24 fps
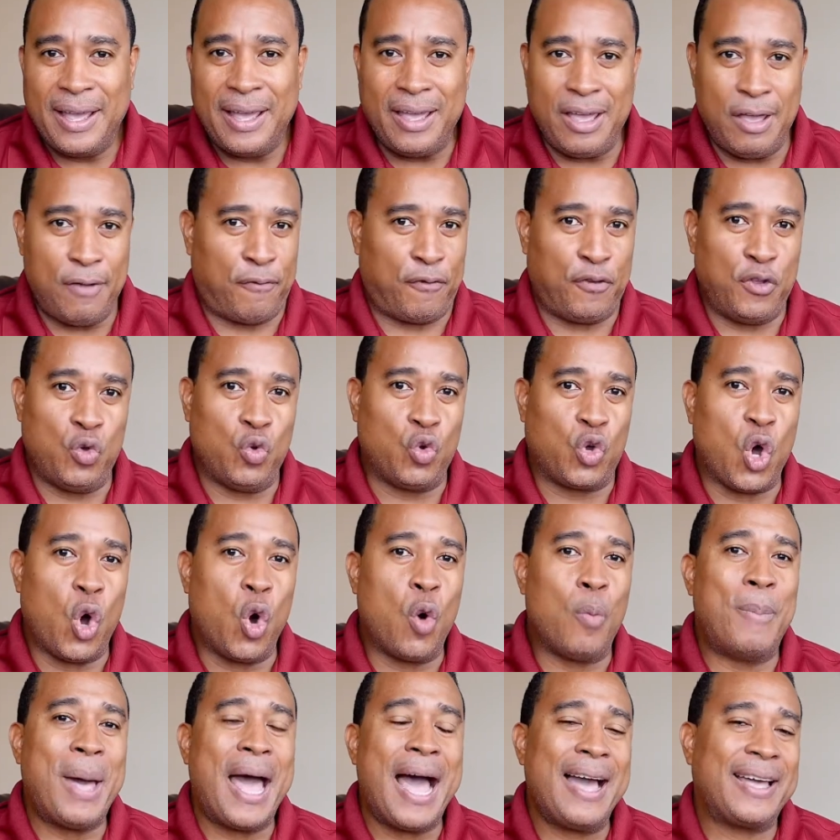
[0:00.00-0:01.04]
If you go
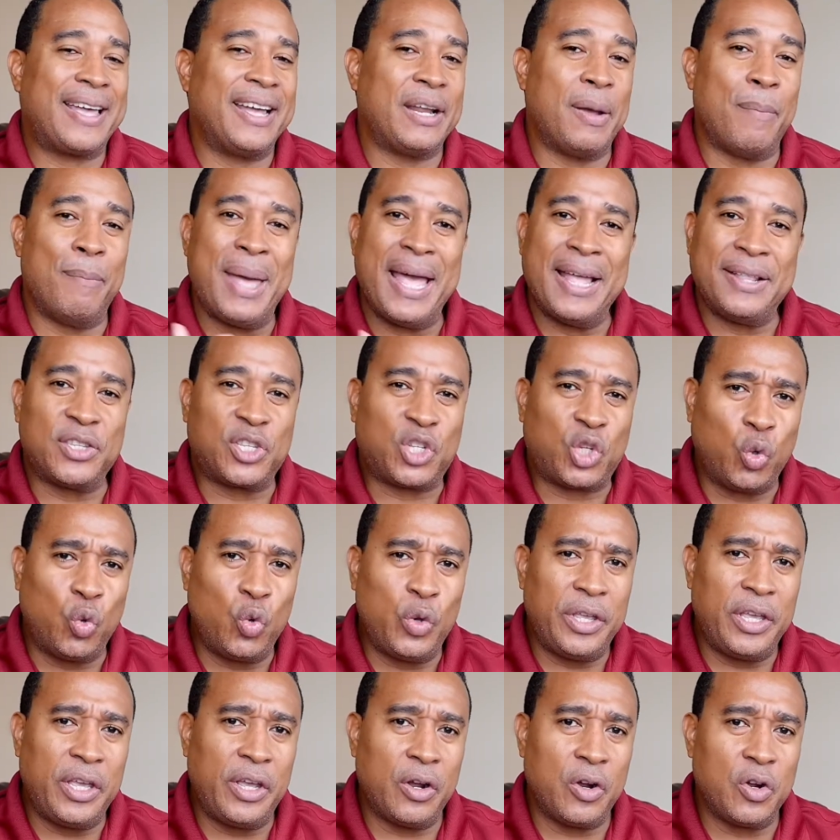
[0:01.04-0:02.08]
back and amend 2
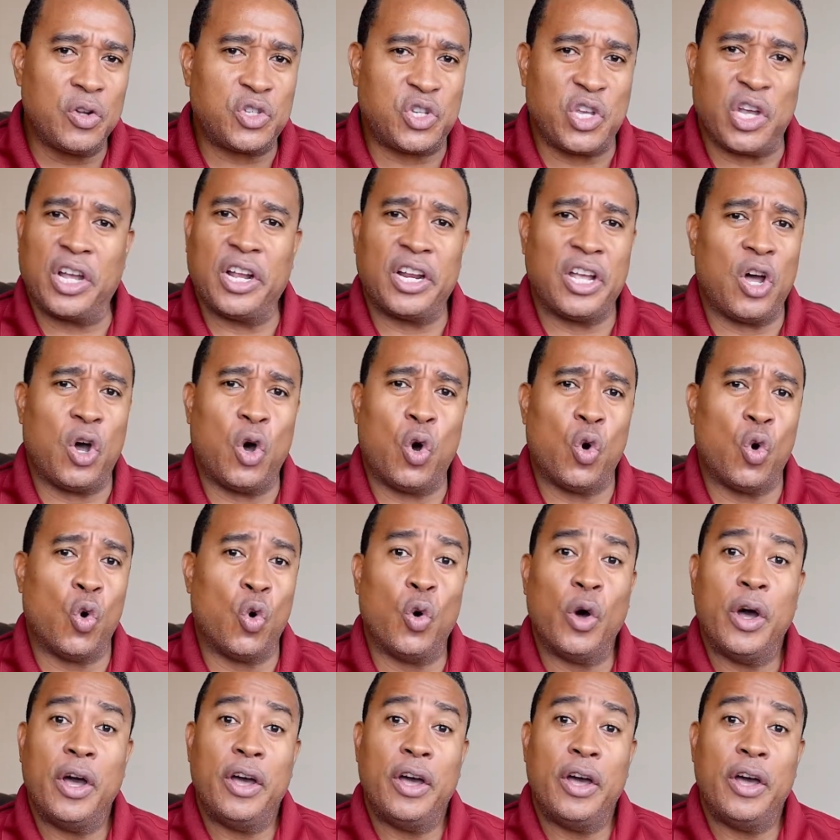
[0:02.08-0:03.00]
years, you're gonna owe